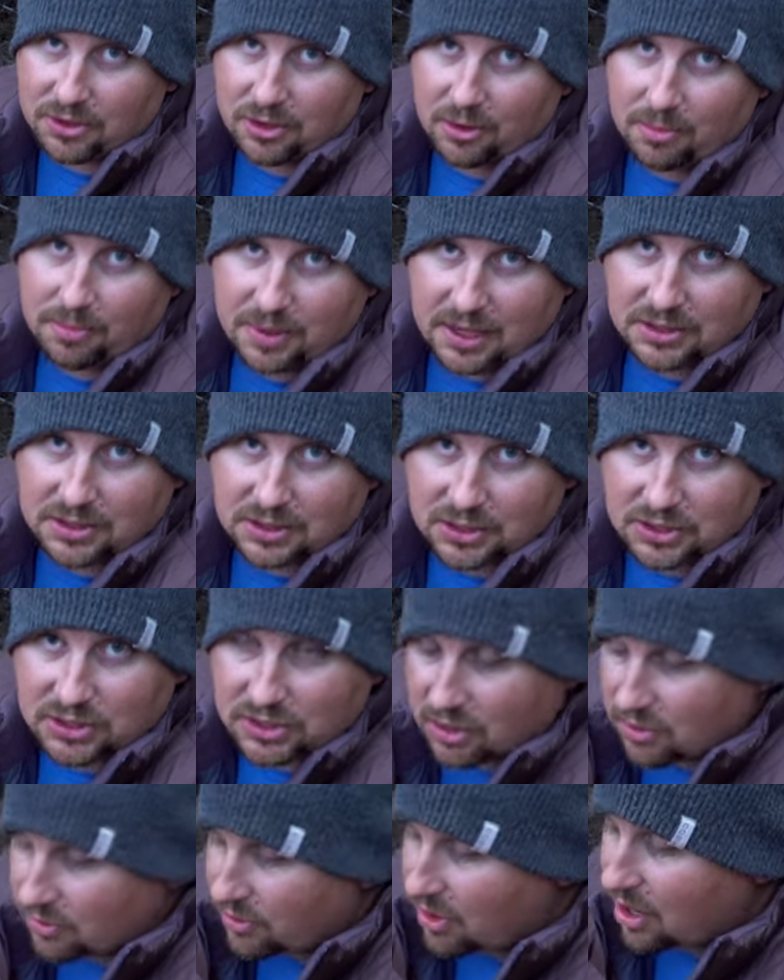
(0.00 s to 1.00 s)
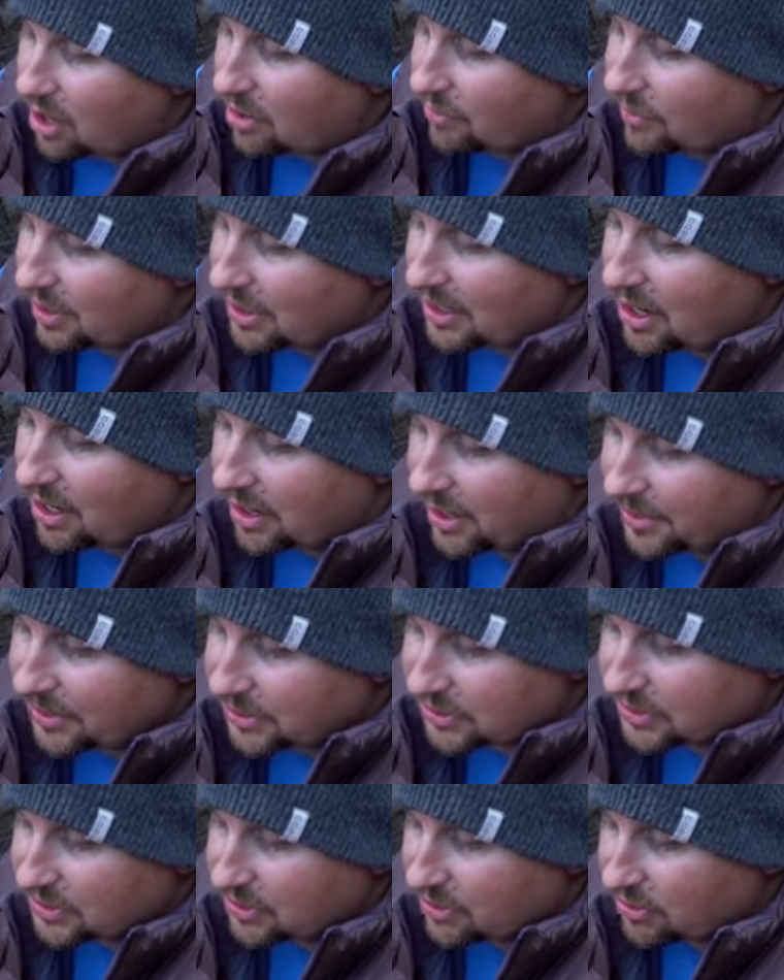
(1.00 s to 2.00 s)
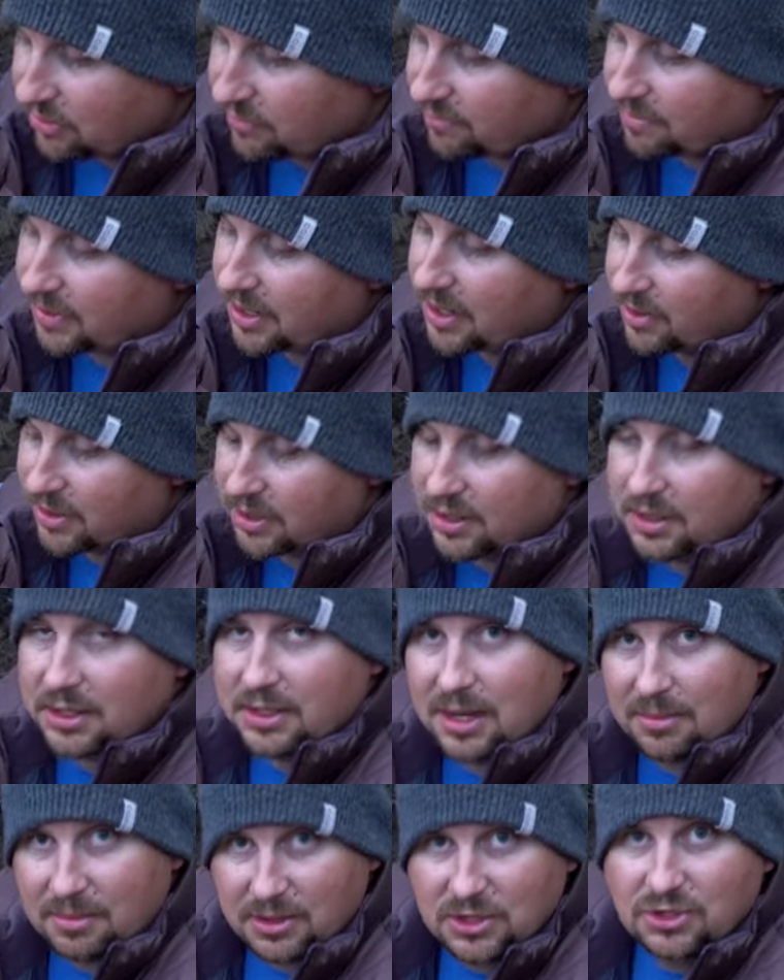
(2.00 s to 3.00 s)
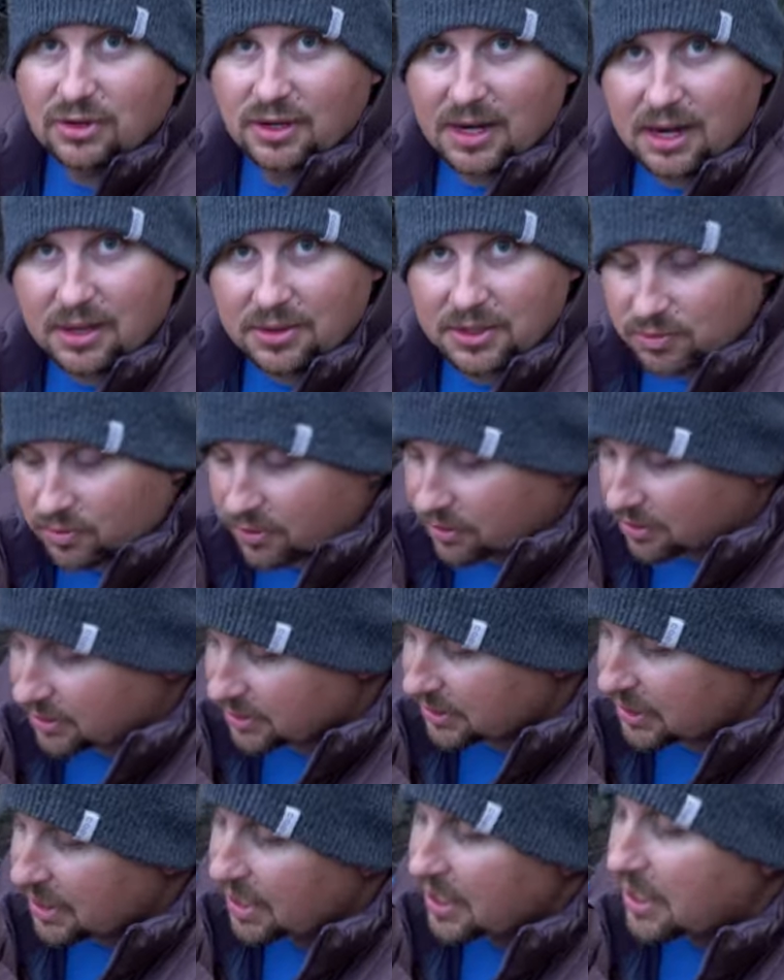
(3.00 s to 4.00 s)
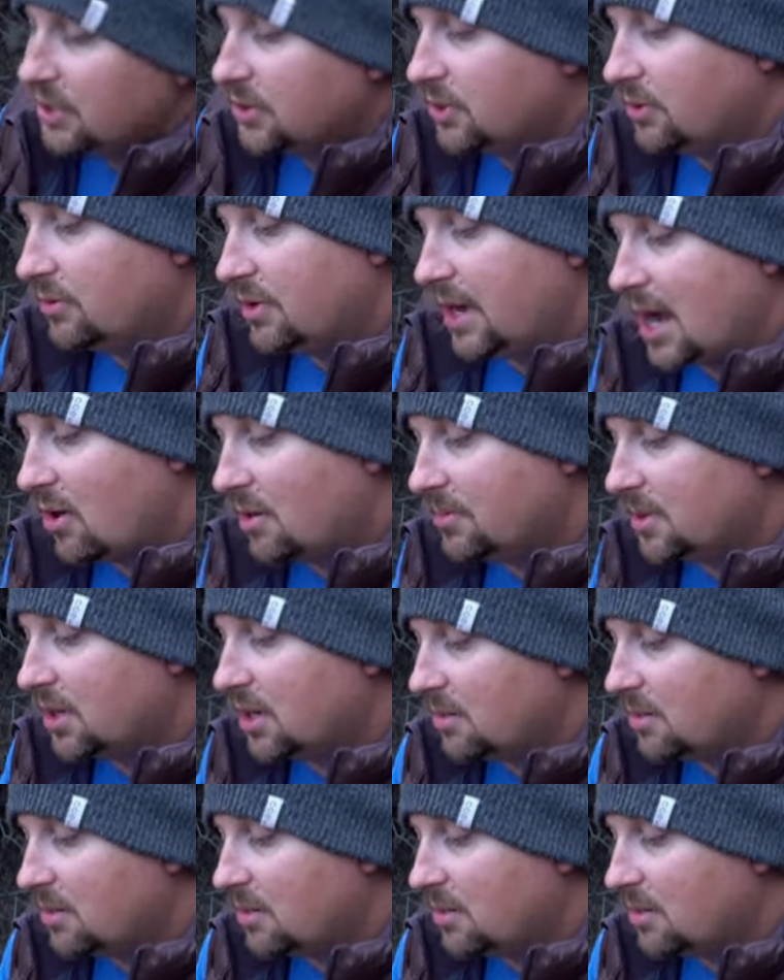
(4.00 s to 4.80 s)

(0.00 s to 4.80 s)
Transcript: with your pizza stone already on the stove, but I wanted to demonstrate how this works. So now I'm